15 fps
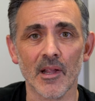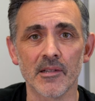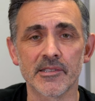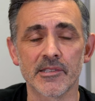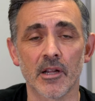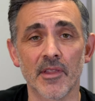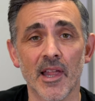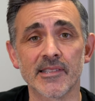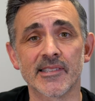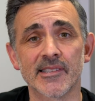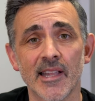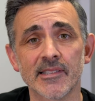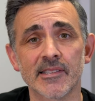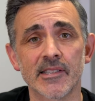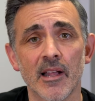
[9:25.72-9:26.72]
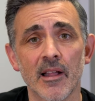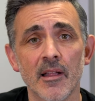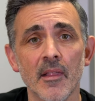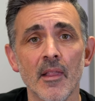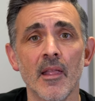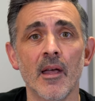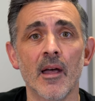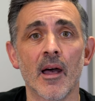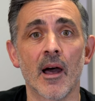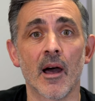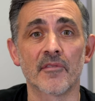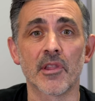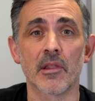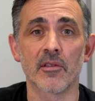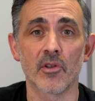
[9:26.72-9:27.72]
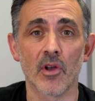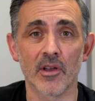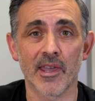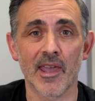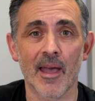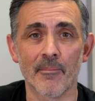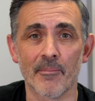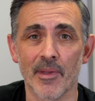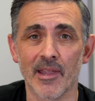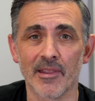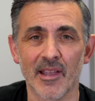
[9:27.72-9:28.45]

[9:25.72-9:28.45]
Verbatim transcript: So that's Sensor. Uh, after this, you've got Gambit.